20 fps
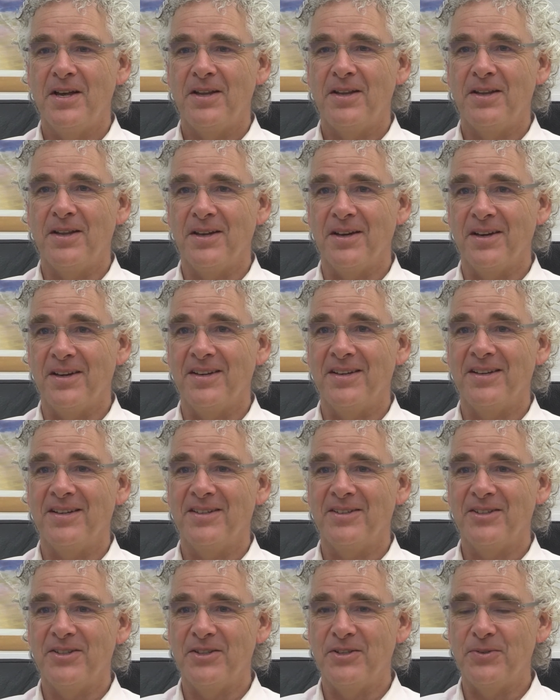The
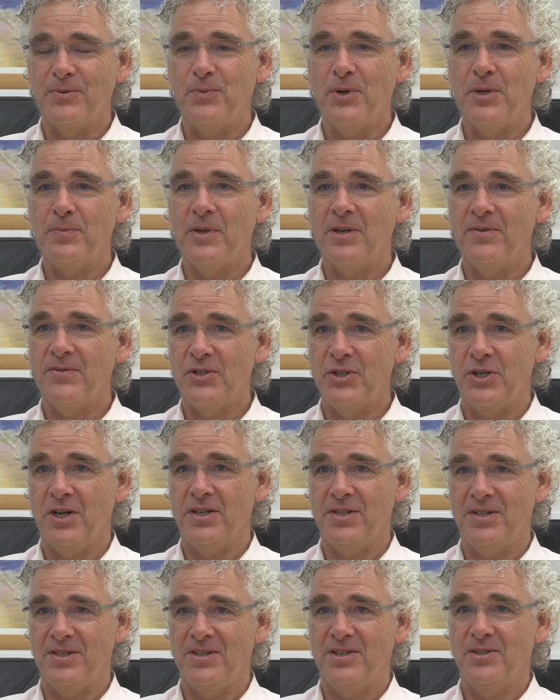wet
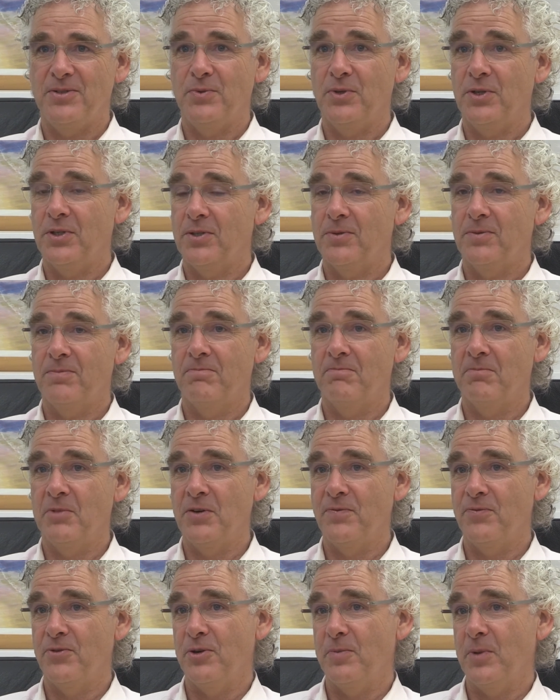beneficiation test work's
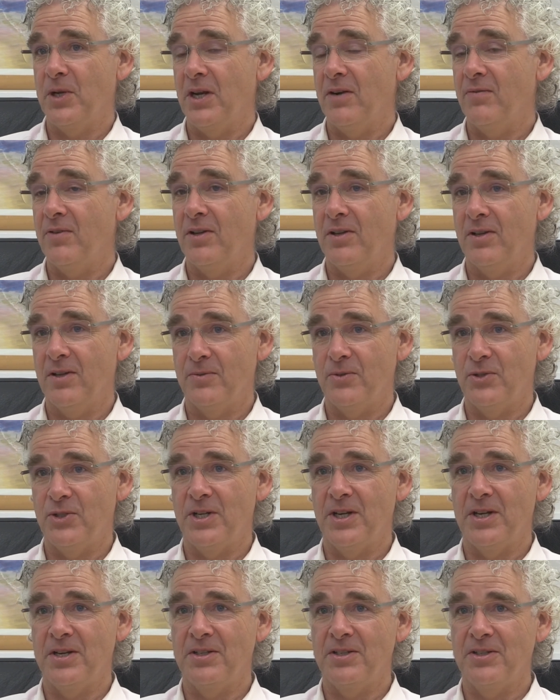confirming everything that was
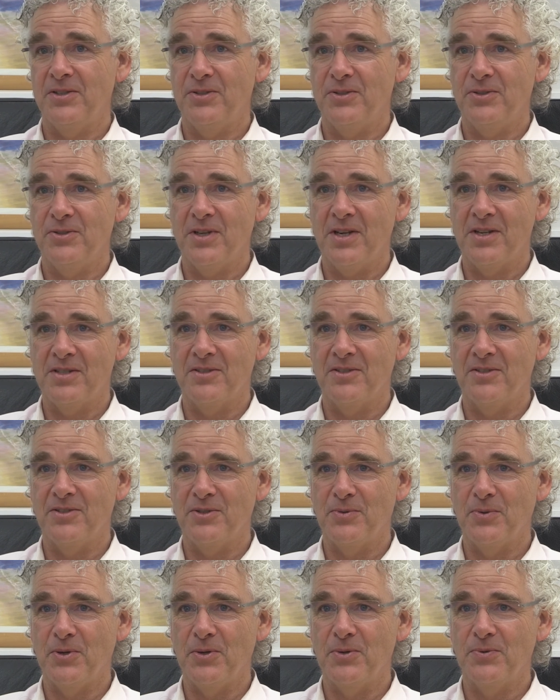done in the
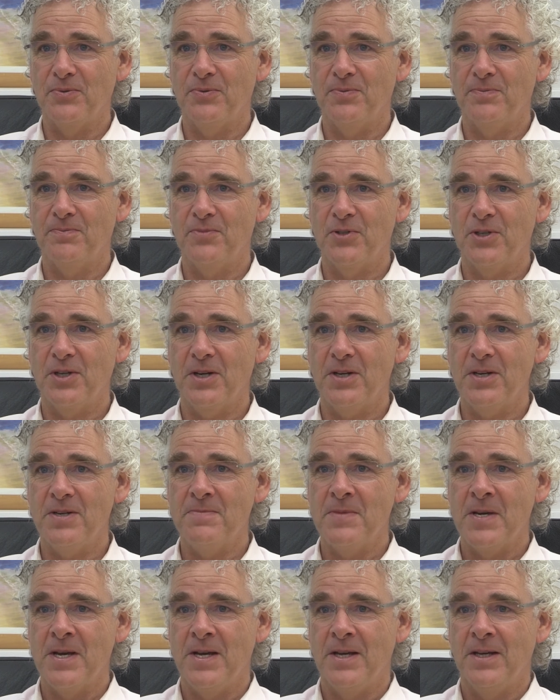2012 study,
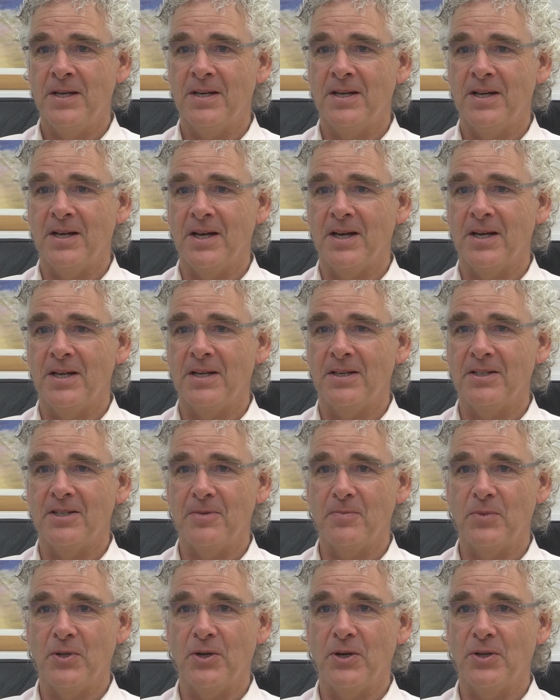
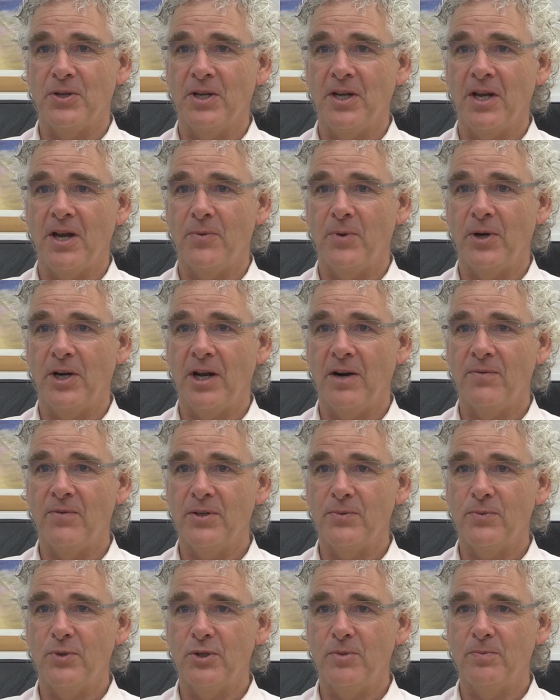except that I think our
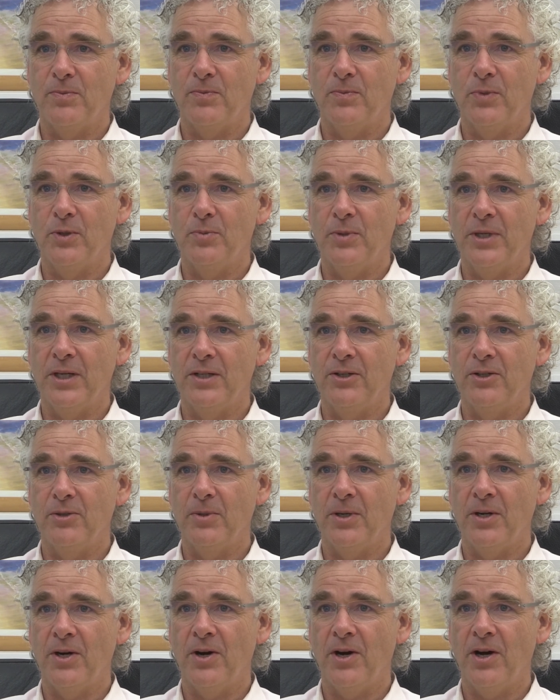recoveries will be a little
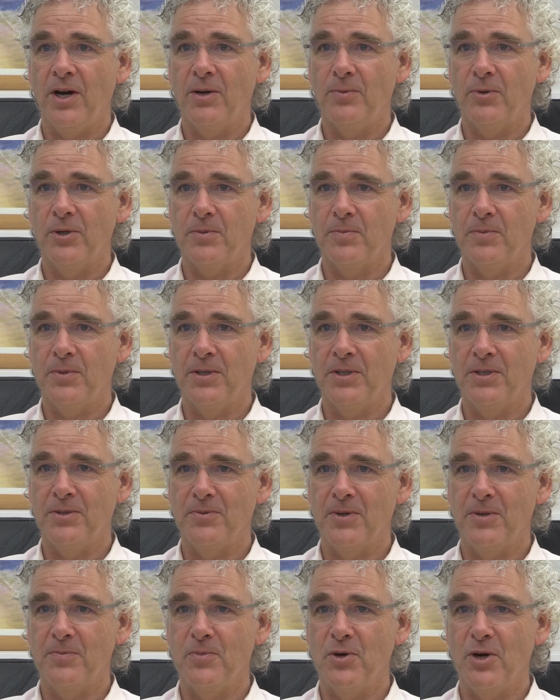bit higher, which
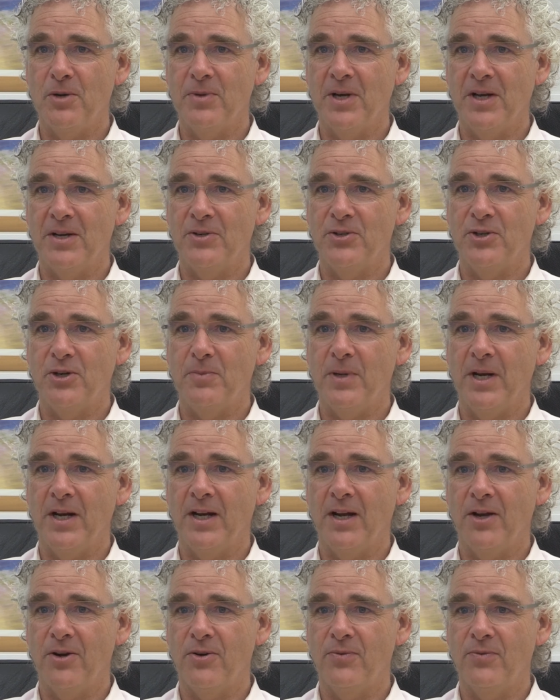means we might be able to drop our
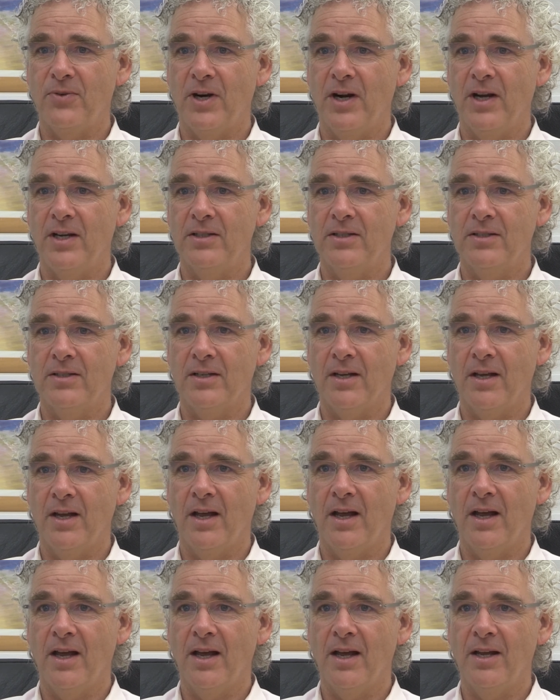cut-off grades
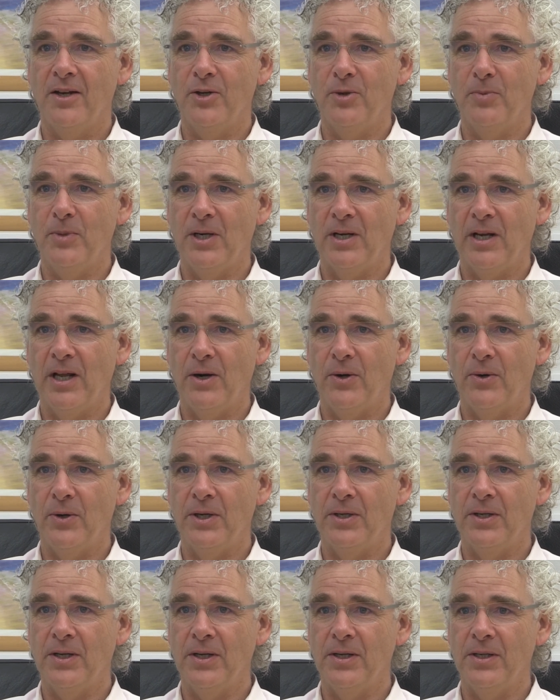a little bit lower
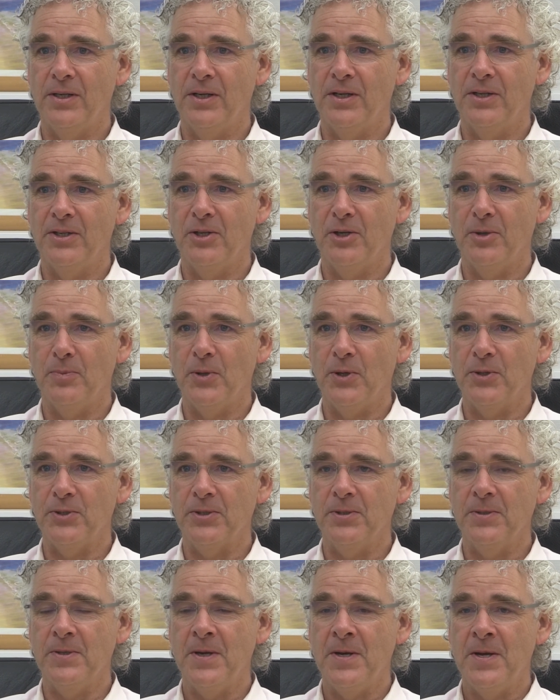in the deposit.